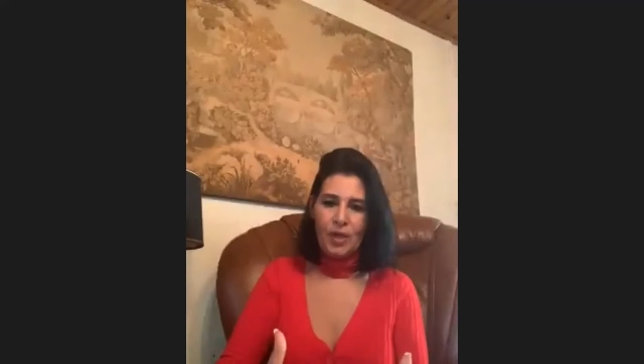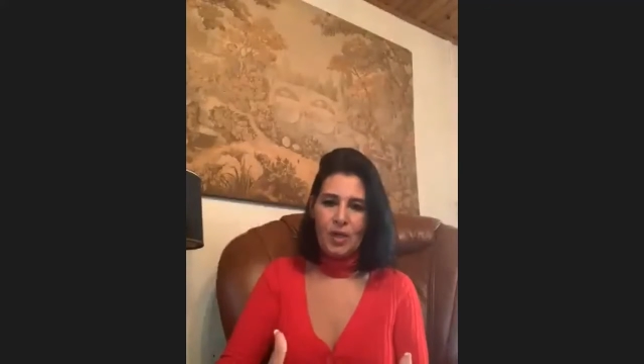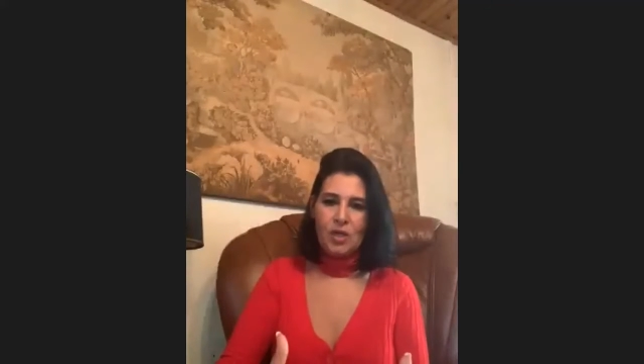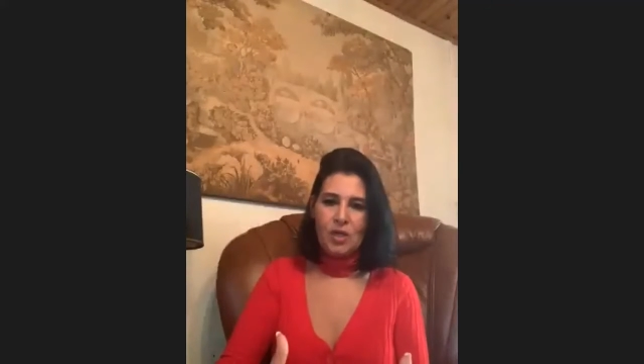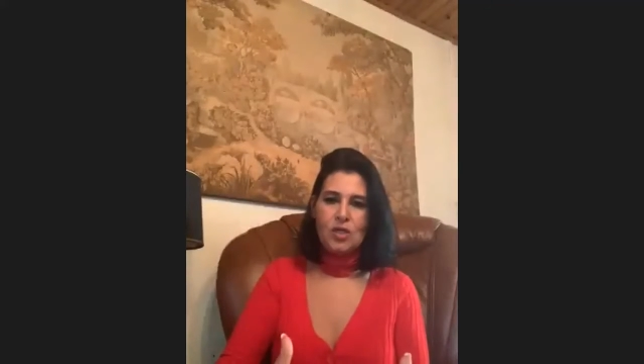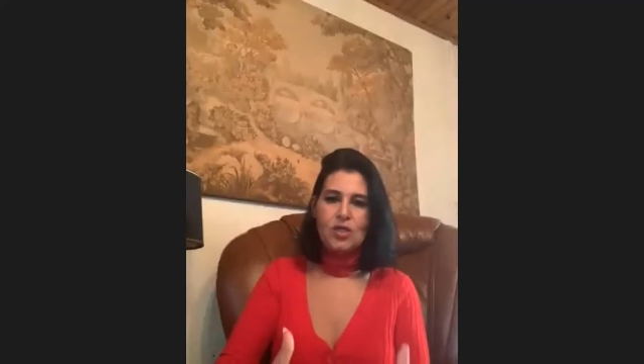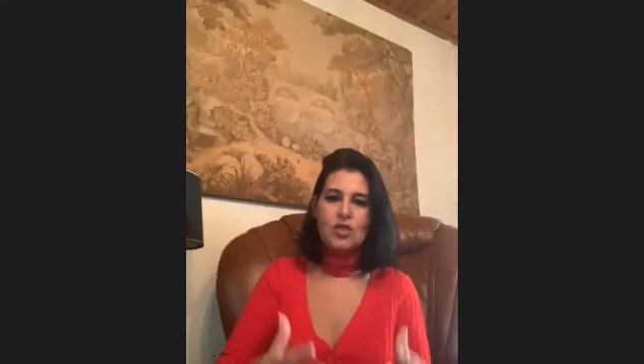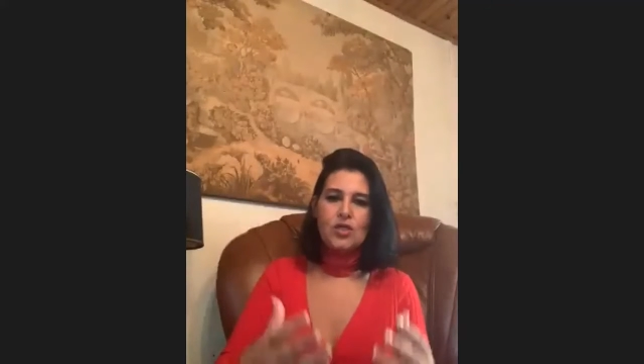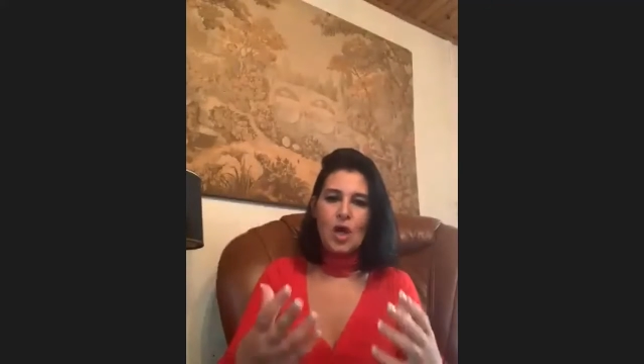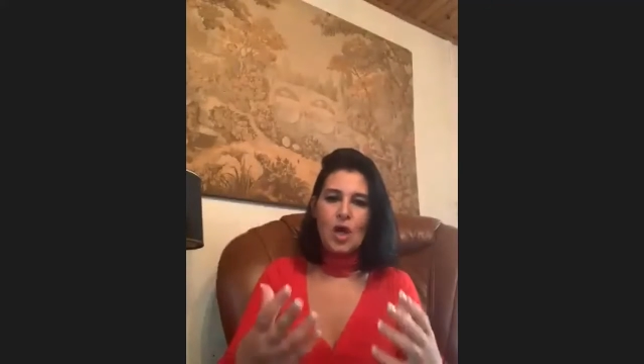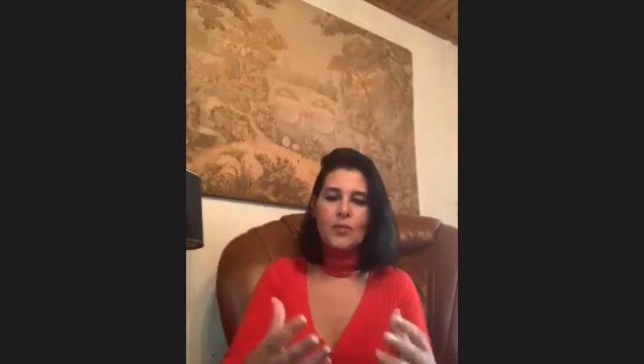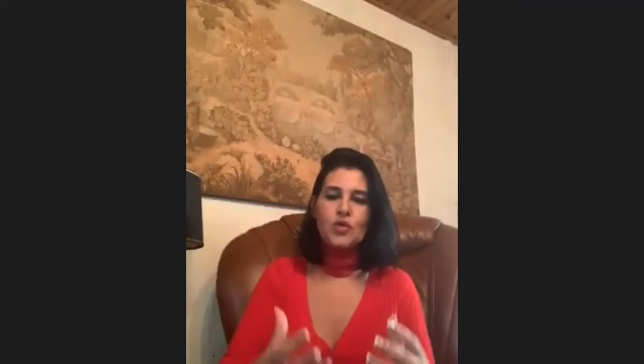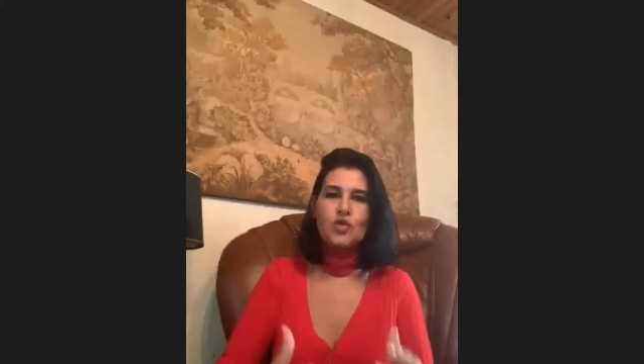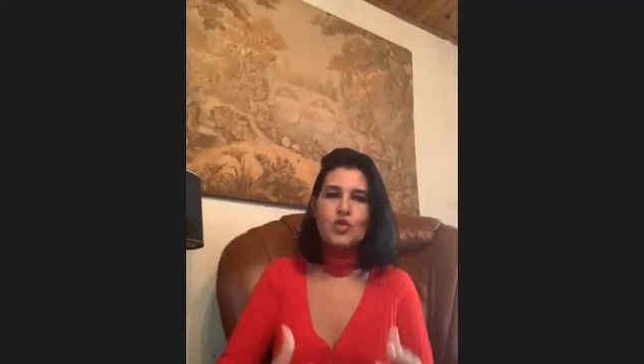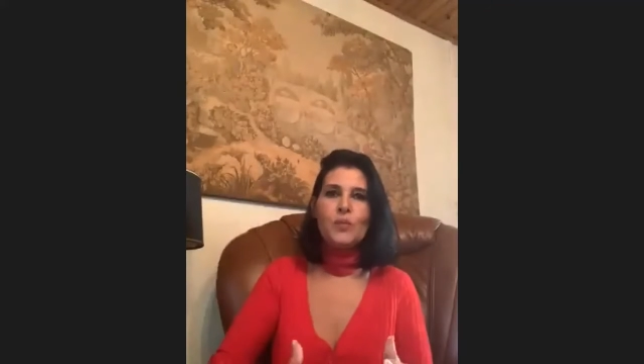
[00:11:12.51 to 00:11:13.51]

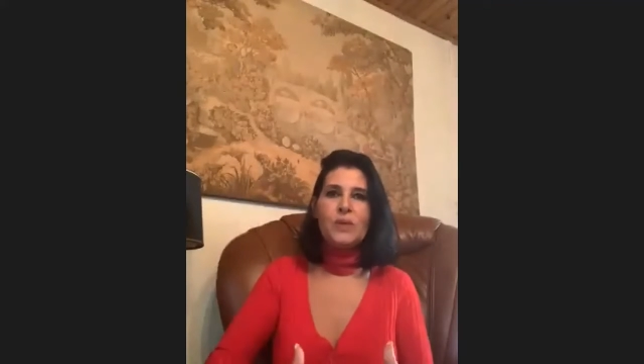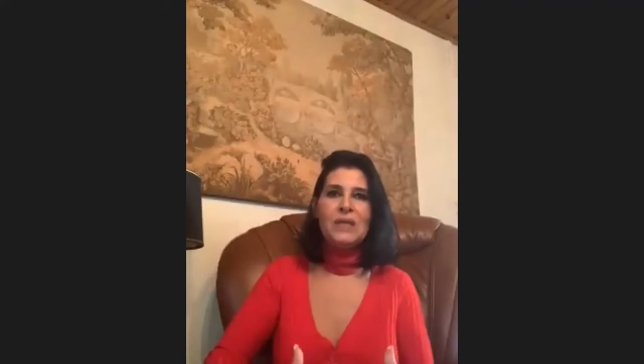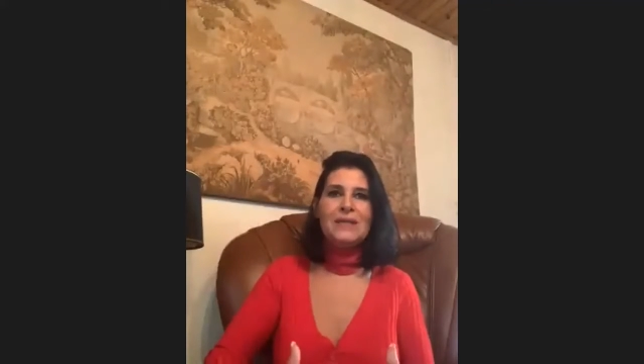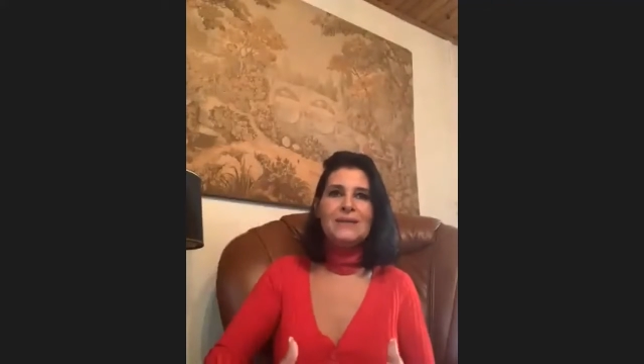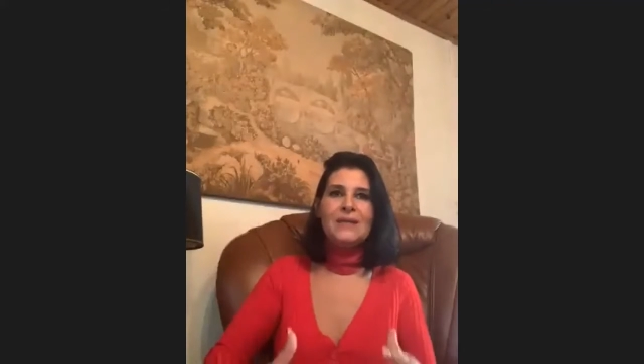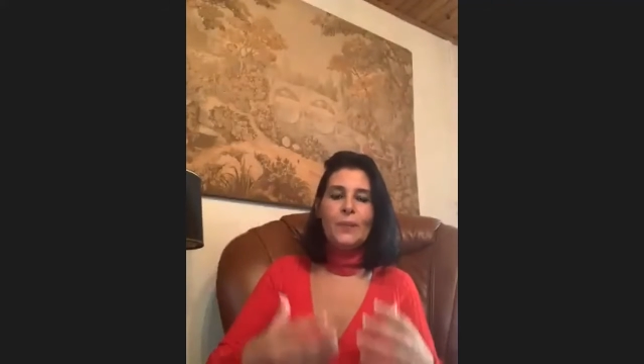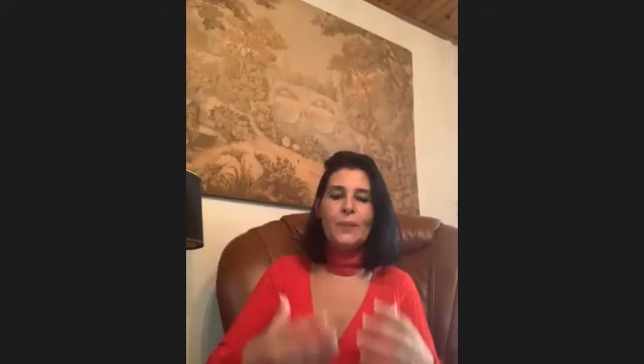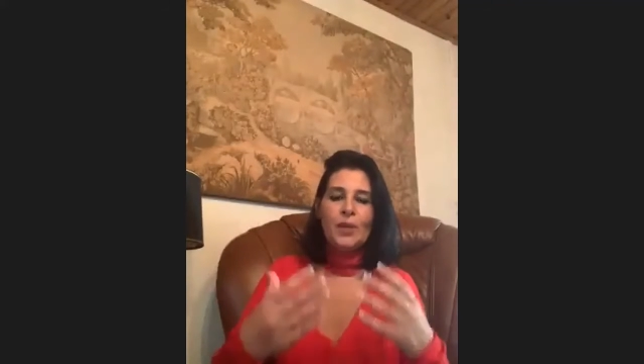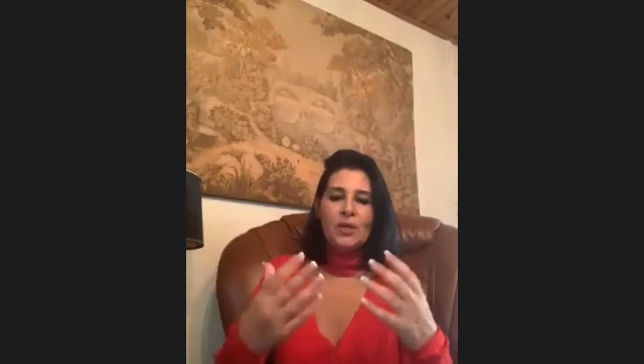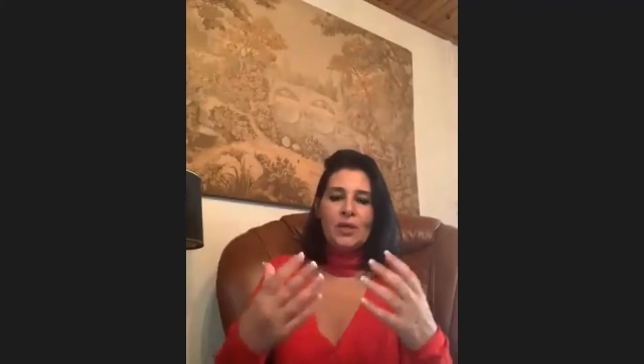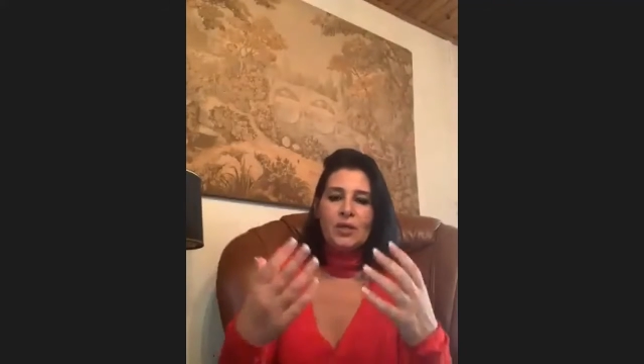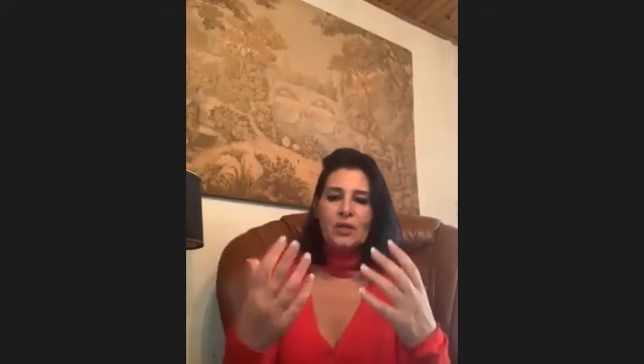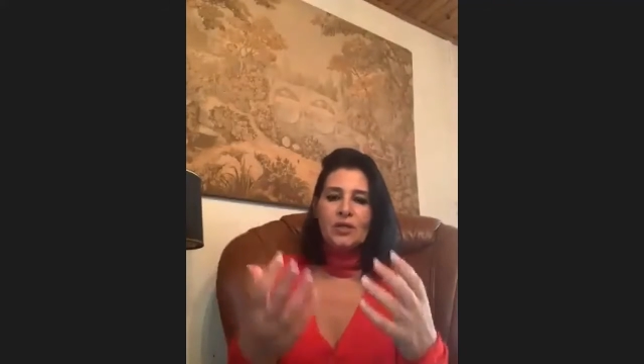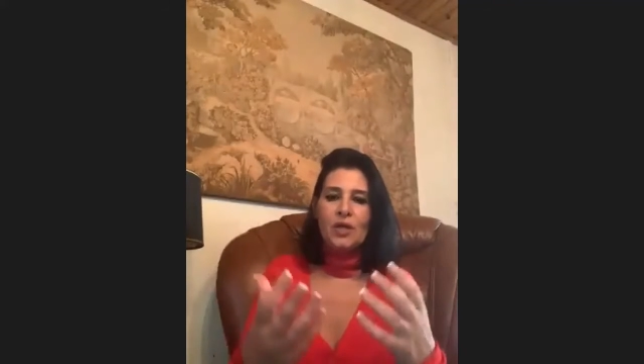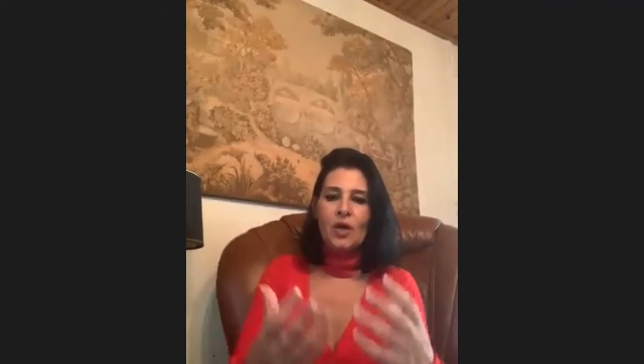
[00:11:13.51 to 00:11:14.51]
Stop to be
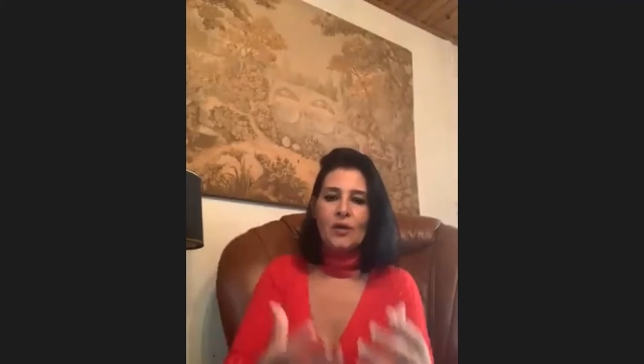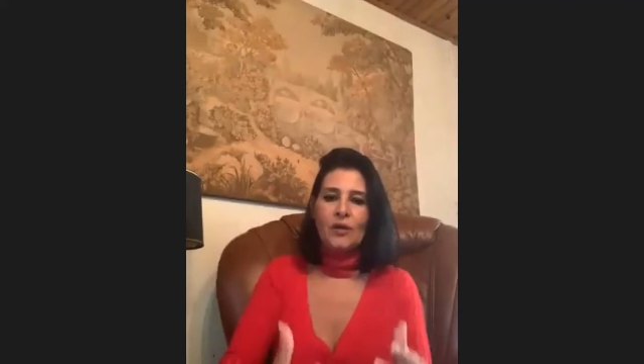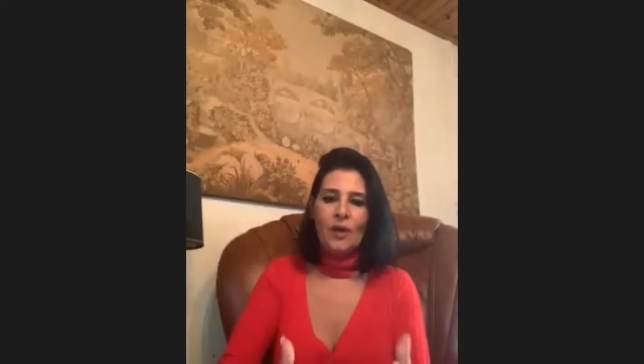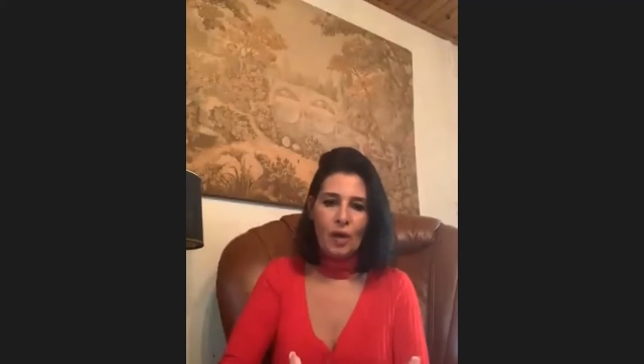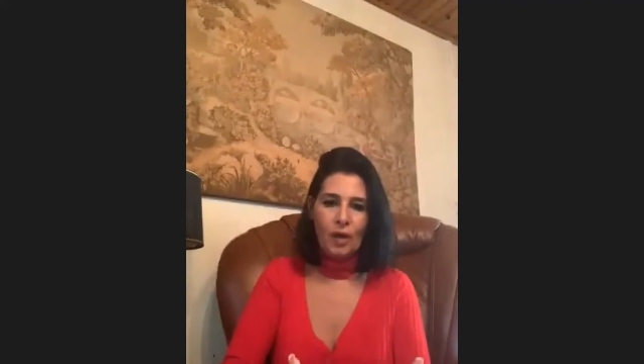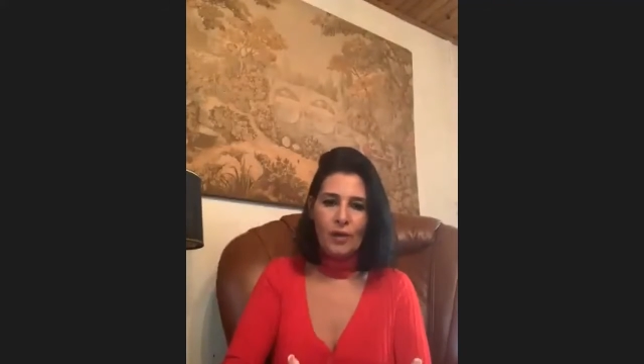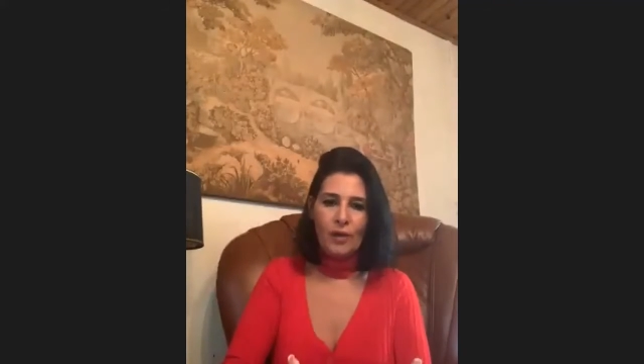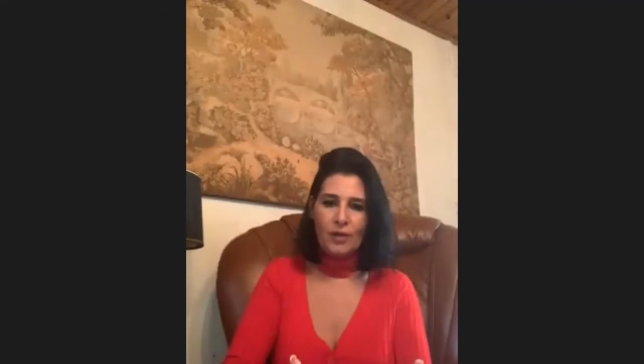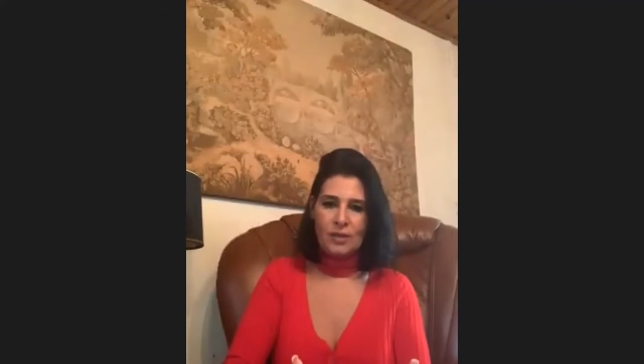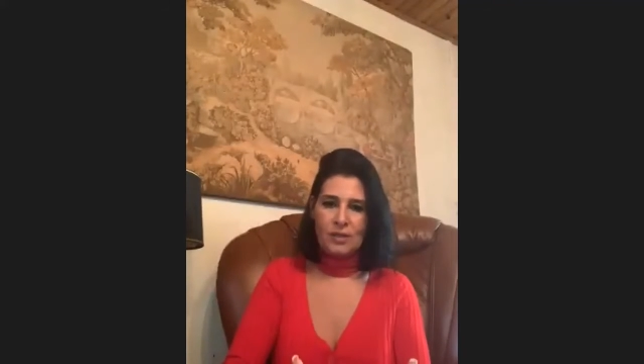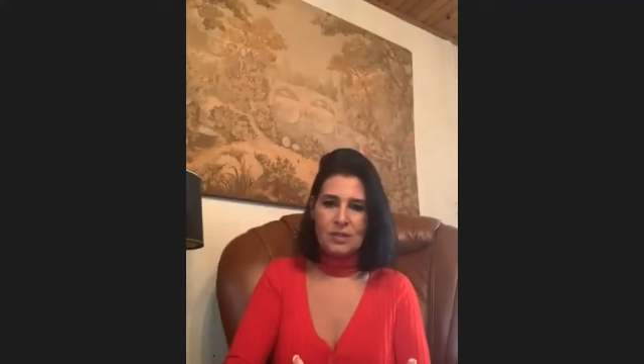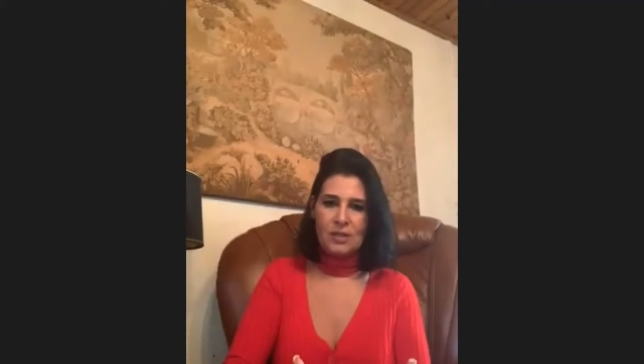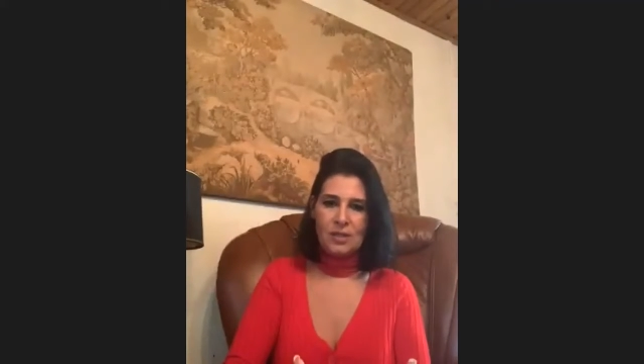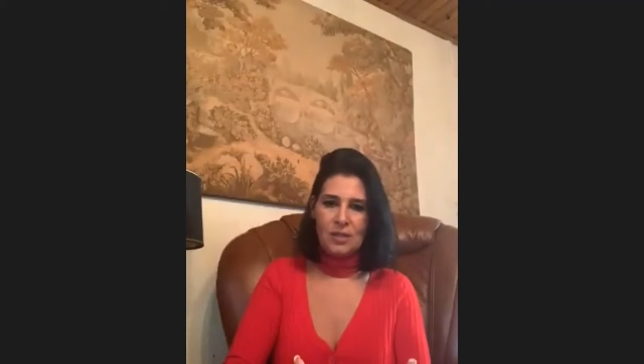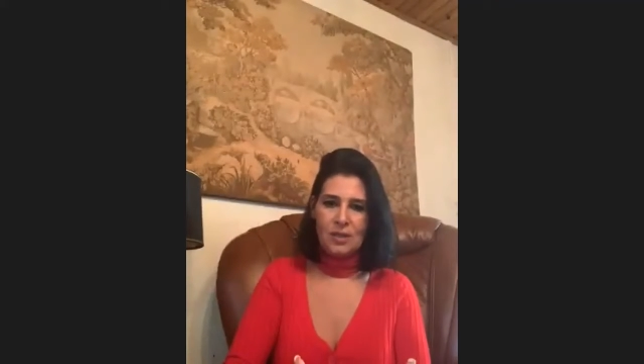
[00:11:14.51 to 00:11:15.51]
dependent on
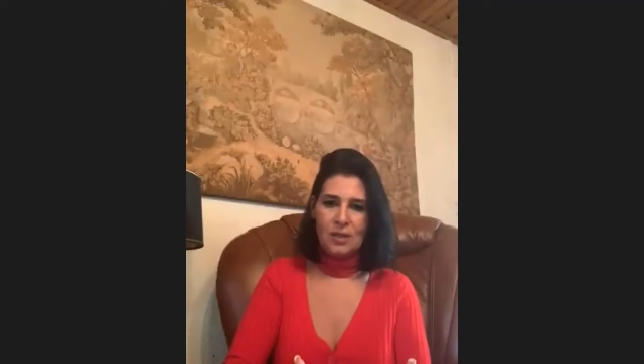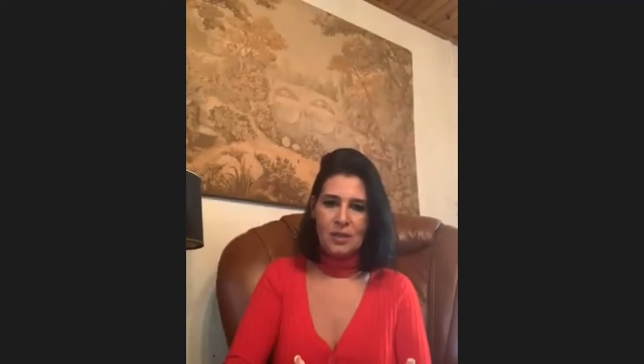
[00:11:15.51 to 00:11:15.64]
others.